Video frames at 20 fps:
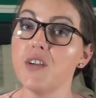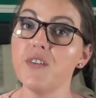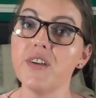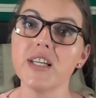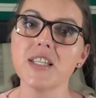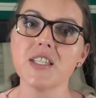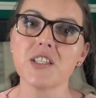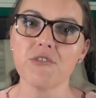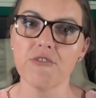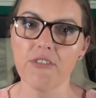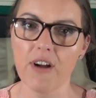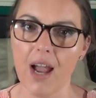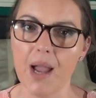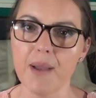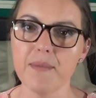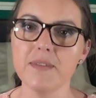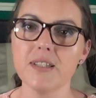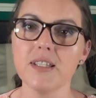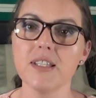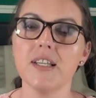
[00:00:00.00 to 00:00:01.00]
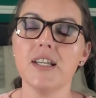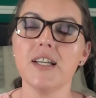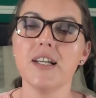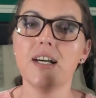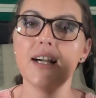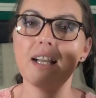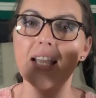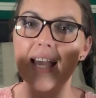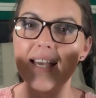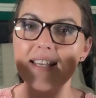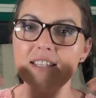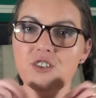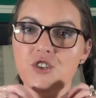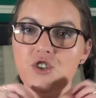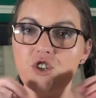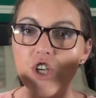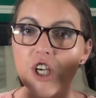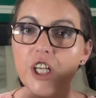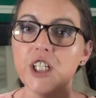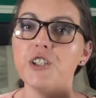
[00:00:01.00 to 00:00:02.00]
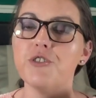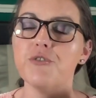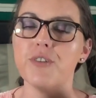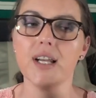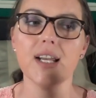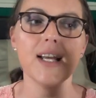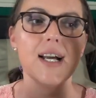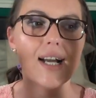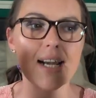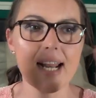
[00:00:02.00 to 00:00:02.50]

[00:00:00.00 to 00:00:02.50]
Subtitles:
serious crimes against children,